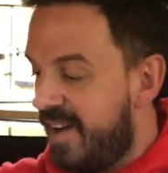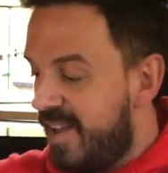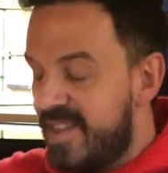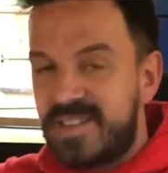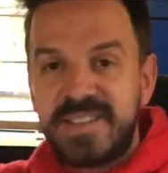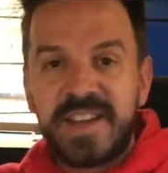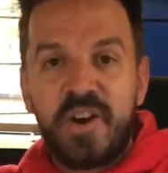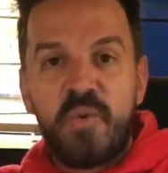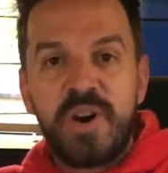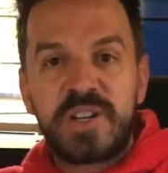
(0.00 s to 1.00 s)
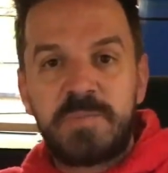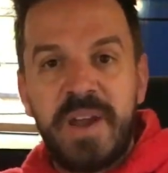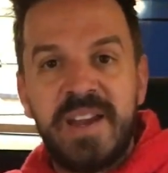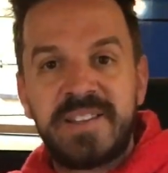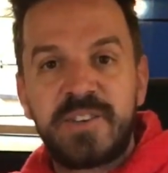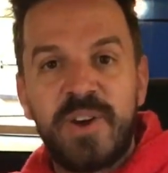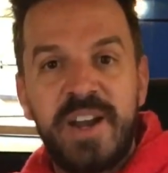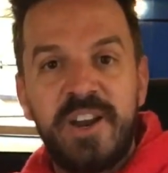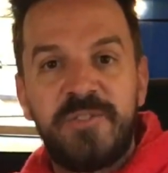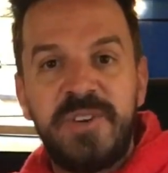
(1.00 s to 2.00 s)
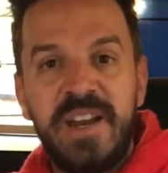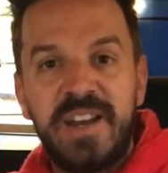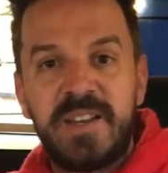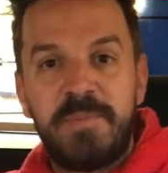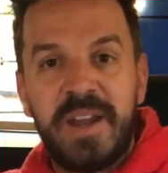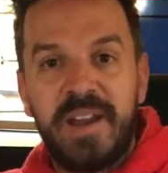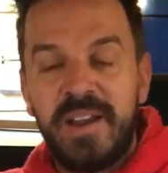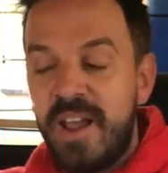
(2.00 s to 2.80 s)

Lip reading: This is like a workspace right here if you need it to be.